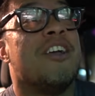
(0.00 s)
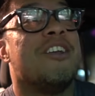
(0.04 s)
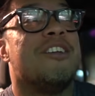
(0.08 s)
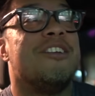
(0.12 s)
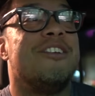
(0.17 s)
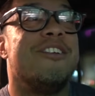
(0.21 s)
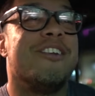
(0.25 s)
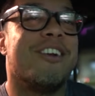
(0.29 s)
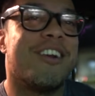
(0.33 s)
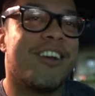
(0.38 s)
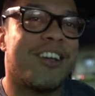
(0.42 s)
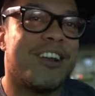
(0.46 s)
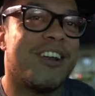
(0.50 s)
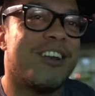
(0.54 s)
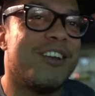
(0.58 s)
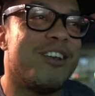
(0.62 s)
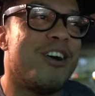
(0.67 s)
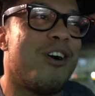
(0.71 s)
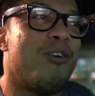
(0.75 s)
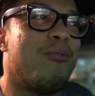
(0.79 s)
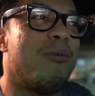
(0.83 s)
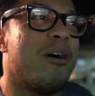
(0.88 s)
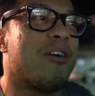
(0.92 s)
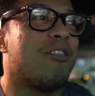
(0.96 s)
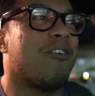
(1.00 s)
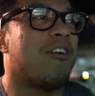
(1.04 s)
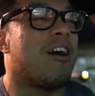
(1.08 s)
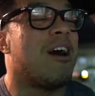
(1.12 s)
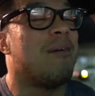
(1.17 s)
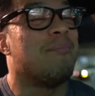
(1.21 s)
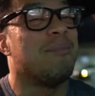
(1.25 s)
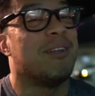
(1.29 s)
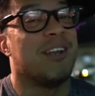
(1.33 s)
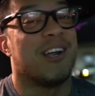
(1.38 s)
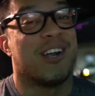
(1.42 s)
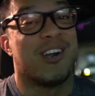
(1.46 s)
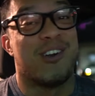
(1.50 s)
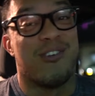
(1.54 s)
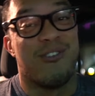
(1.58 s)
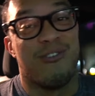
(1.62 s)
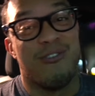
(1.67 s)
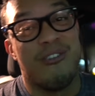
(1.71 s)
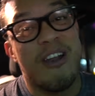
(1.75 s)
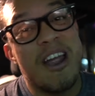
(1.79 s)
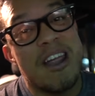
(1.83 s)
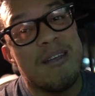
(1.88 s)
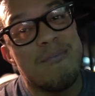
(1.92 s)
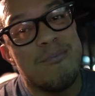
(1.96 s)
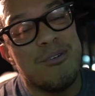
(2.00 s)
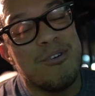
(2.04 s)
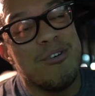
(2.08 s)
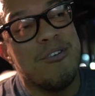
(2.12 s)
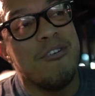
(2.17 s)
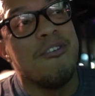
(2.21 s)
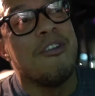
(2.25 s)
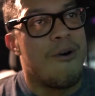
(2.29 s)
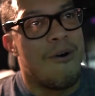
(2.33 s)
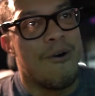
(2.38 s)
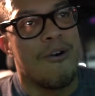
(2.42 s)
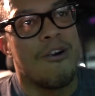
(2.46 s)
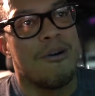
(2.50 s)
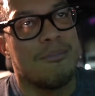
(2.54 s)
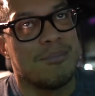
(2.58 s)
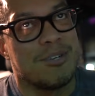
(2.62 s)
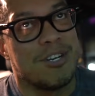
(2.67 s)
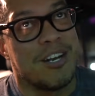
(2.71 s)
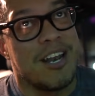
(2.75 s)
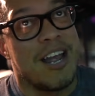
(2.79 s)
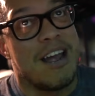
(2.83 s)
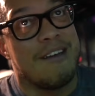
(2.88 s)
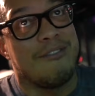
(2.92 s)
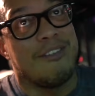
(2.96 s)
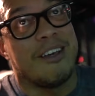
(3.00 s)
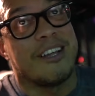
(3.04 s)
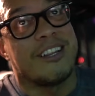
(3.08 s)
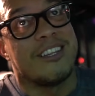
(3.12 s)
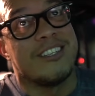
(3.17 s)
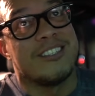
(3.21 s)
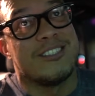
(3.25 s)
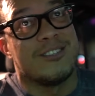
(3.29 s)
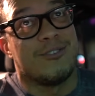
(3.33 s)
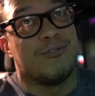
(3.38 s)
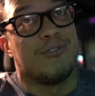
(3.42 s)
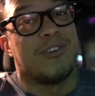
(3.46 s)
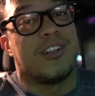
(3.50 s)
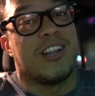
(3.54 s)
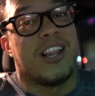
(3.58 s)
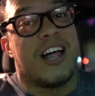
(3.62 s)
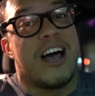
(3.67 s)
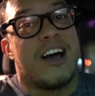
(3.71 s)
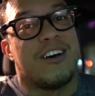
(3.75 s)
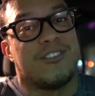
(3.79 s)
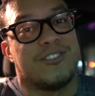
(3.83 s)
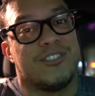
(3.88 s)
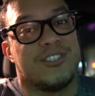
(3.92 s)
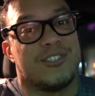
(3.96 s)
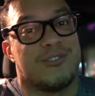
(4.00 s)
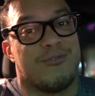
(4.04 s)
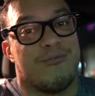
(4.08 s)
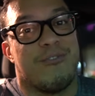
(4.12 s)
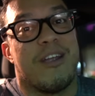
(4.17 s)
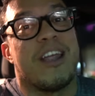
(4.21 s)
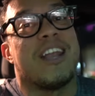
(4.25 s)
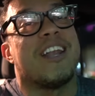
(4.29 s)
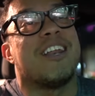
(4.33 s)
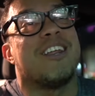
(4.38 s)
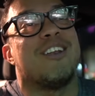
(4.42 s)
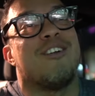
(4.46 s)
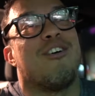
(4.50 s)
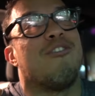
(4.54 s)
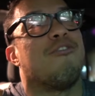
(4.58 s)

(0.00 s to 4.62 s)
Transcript: you're gonna know whether I'm in a great mood or I'm gonna have like this little cloud just raining